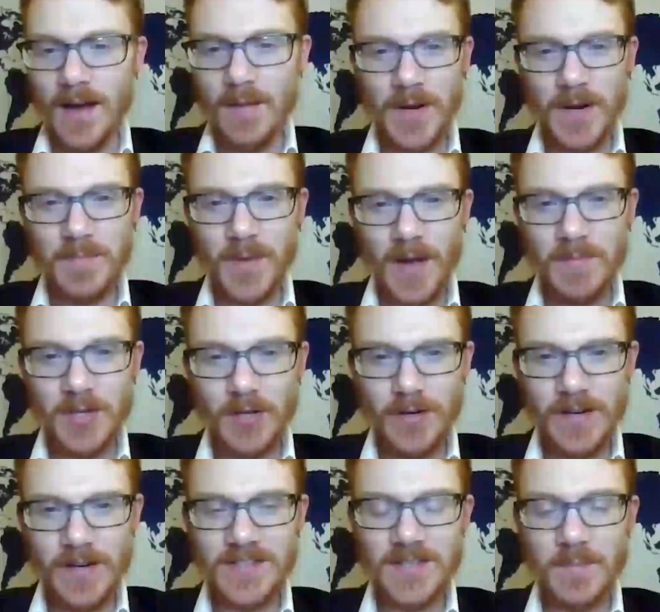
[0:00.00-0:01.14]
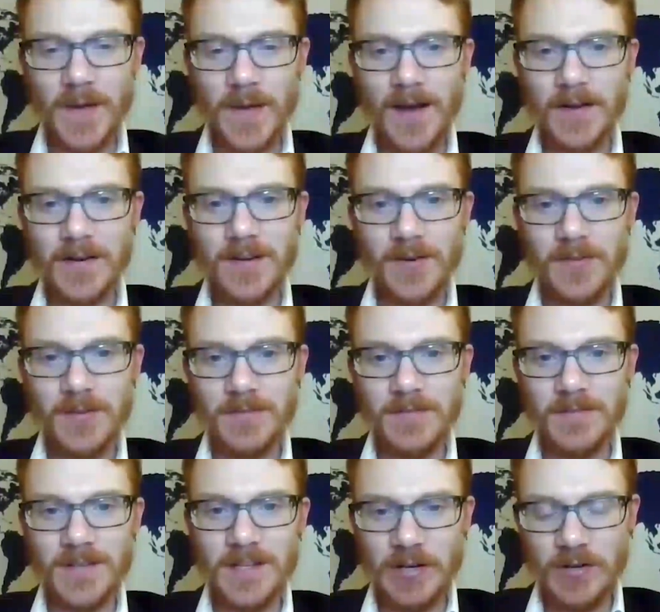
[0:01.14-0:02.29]
But I'm curious about,
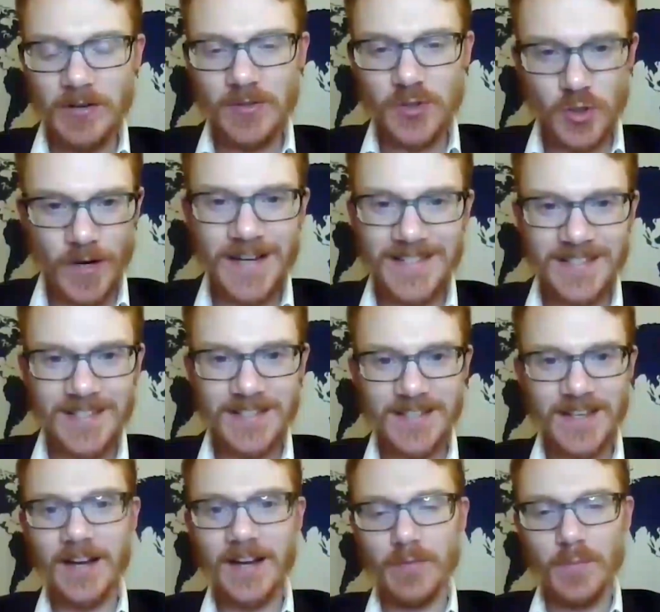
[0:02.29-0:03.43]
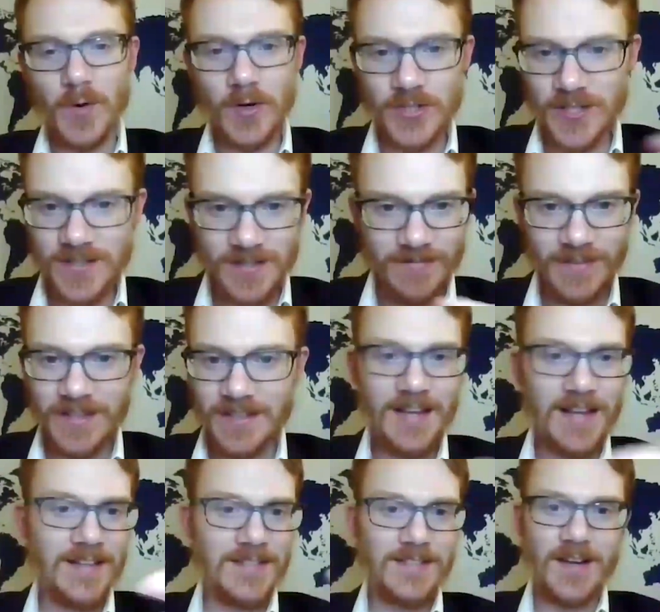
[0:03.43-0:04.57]
you trace this kind of emergence of think
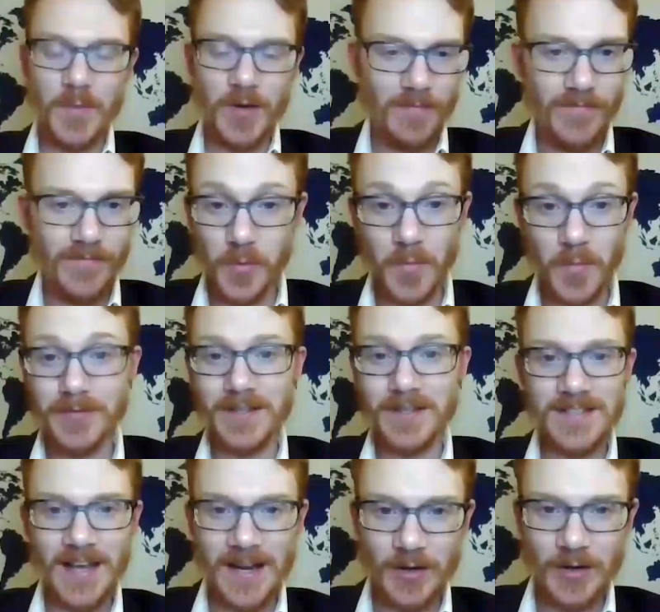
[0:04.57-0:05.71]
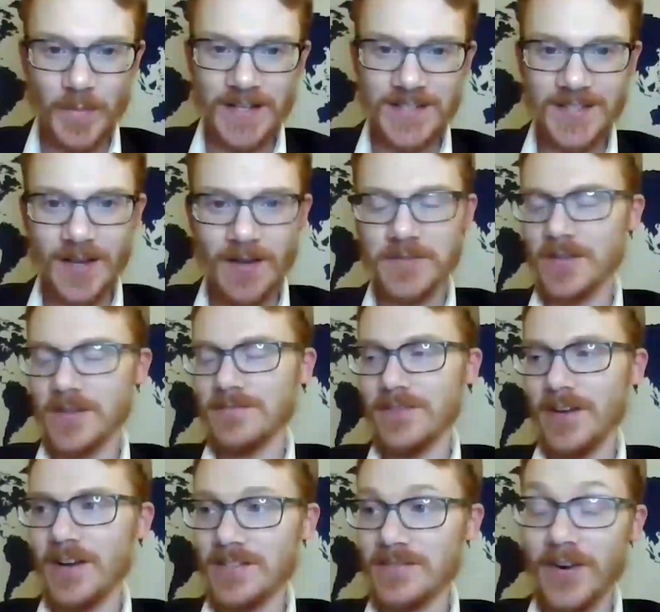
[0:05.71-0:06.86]
tanks, and I'm a former think tanker myself, so
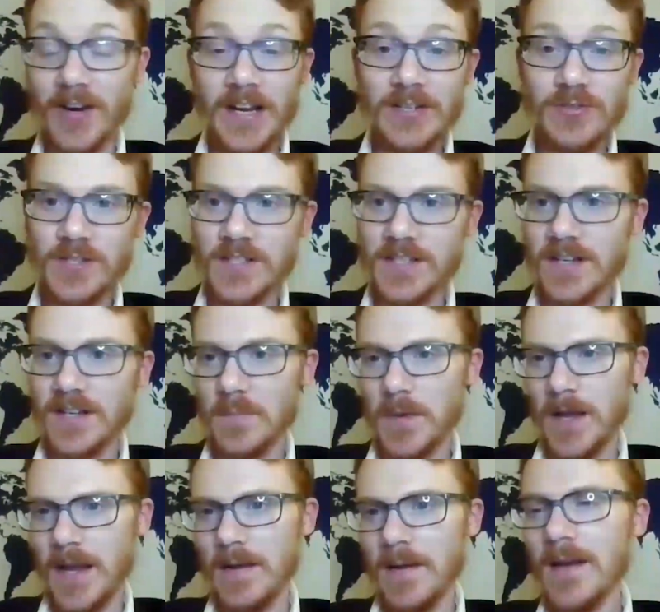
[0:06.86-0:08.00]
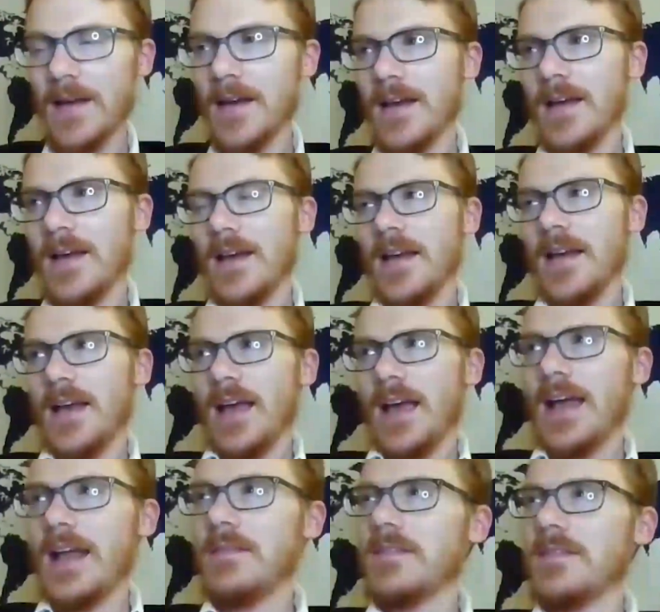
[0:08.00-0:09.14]
it's very interesting to me.
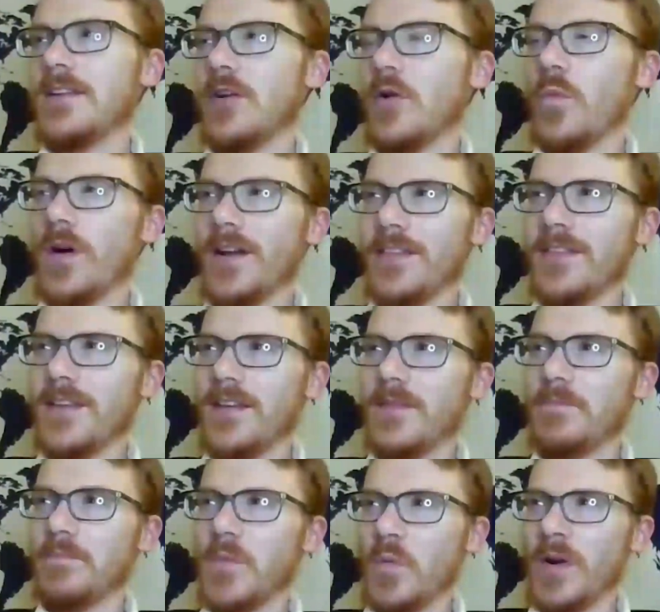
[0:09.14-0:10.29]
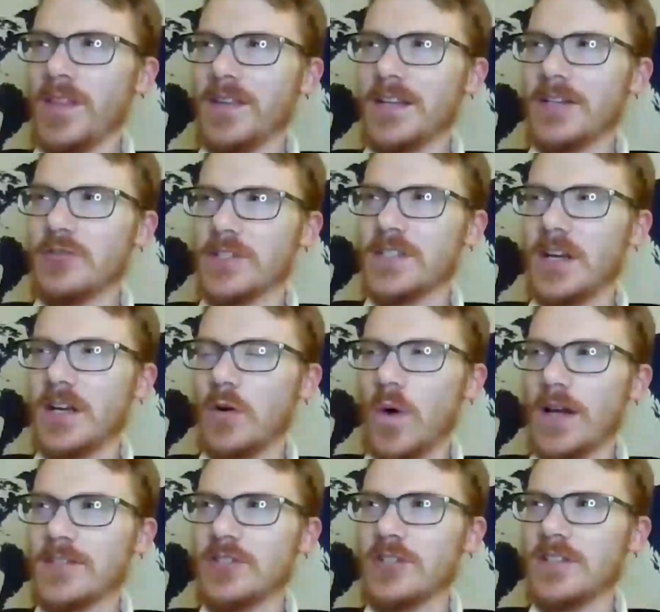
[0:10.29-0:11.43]
And one of the interesting
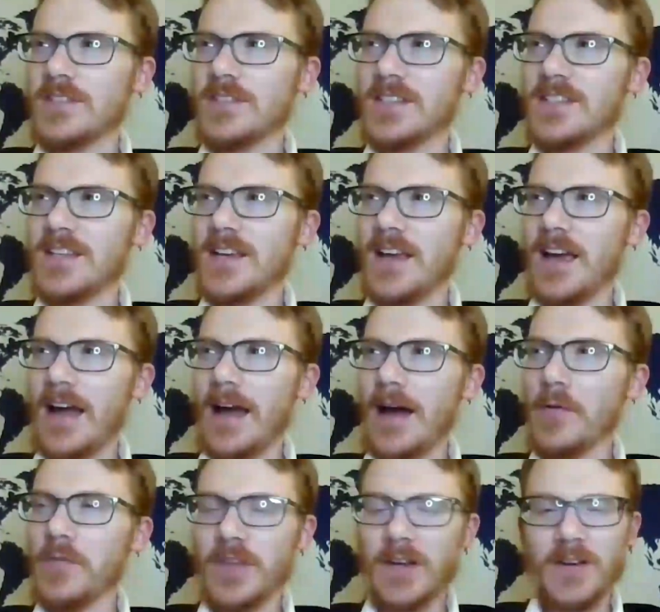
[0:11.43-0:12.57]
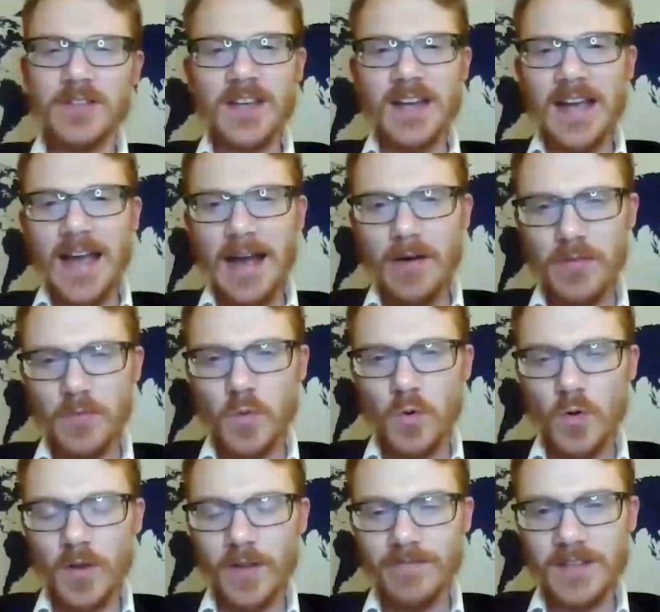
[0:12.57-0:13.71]
questions is out there is like how the
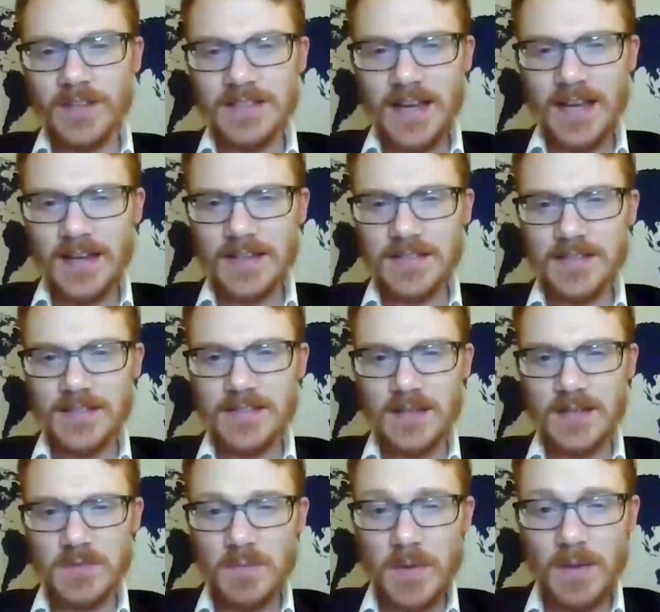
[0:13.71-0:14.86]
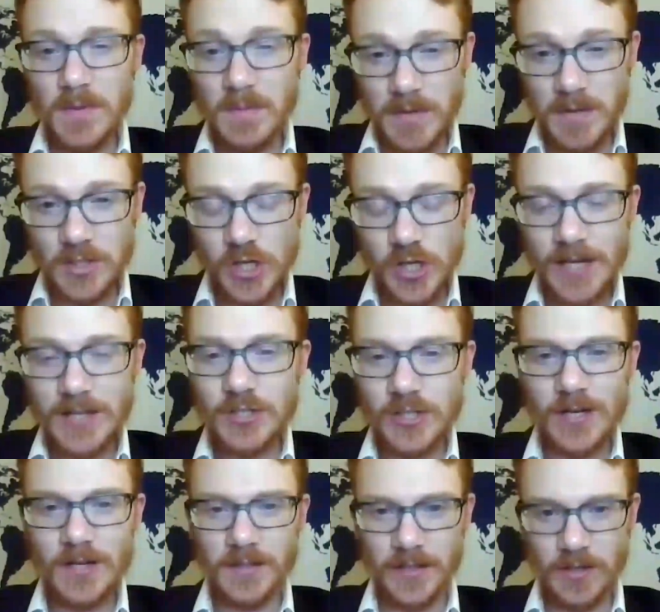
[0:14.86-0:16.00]
role of think tanks seems to maybe be
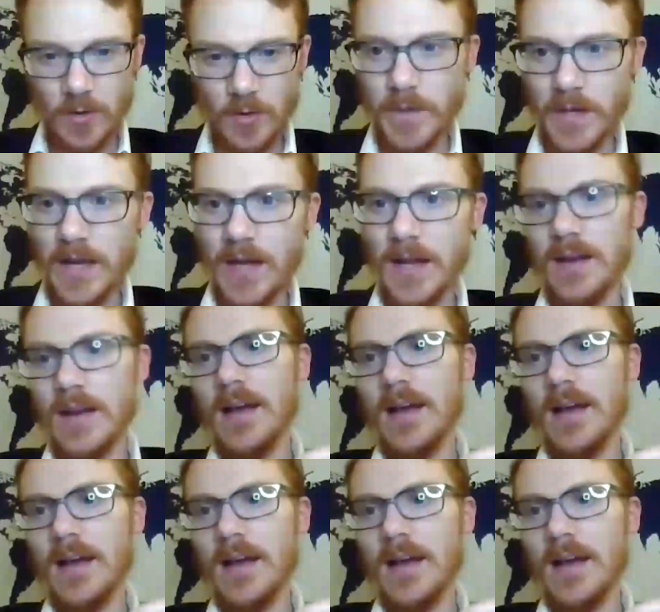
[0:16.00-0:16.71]
changing a little bit.